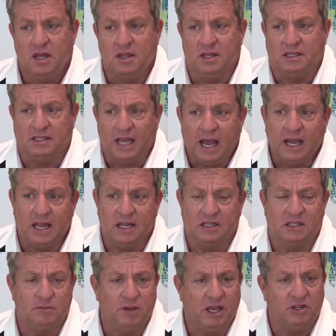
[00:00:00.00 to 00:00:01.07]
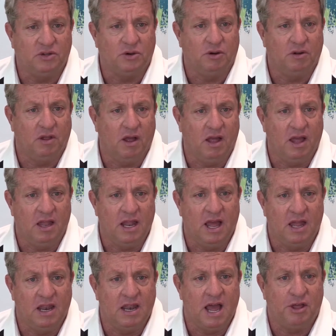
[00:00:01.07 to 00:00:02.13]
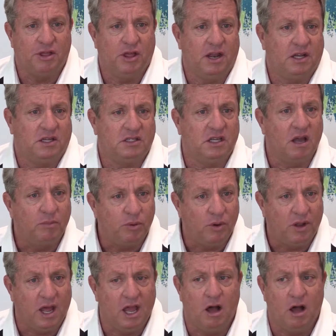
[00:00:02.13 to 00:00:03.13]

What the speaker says: The second is to make sure, and an athletic standpoint,